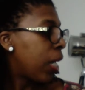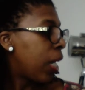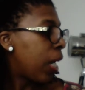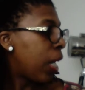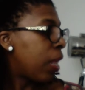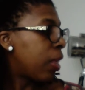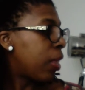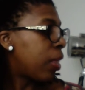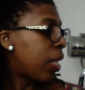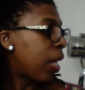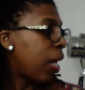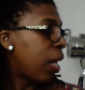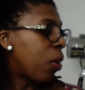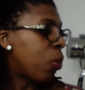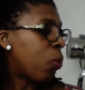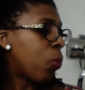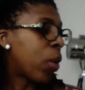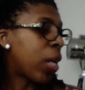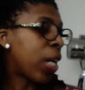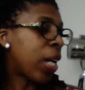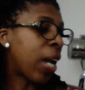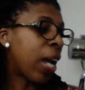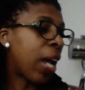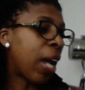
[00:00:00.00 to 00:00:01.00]
And then
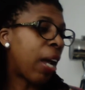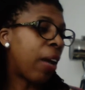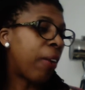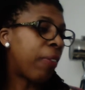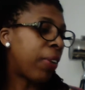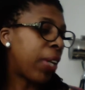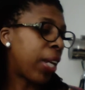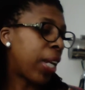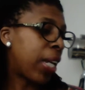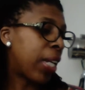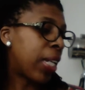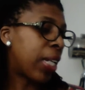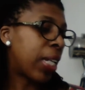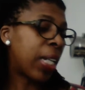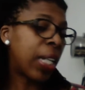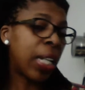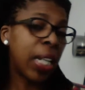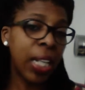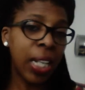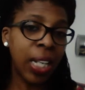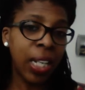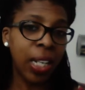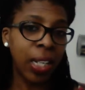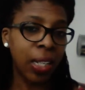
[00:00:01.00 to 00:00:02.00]
we have a
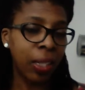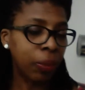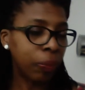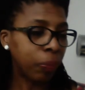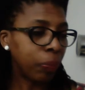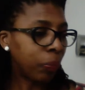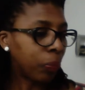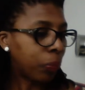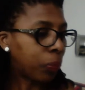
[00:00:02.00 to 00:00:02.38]
key,